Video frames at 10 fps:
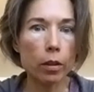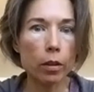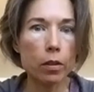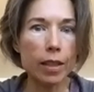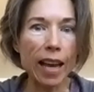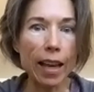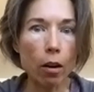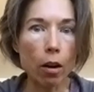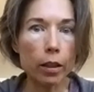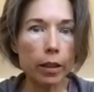set
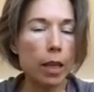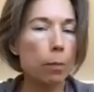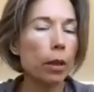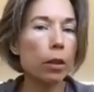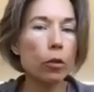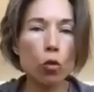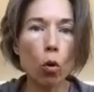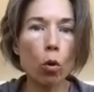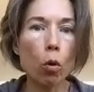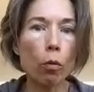on keeping control
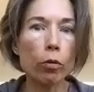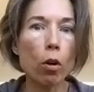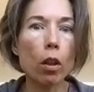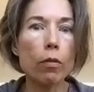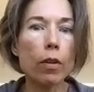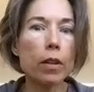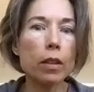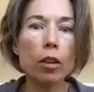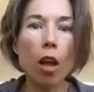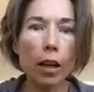over all of us and
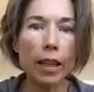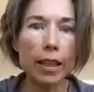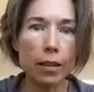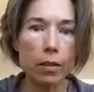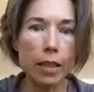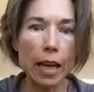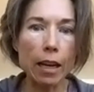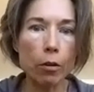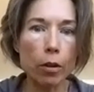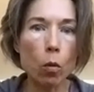locking us down
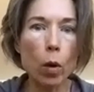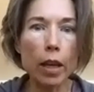in a way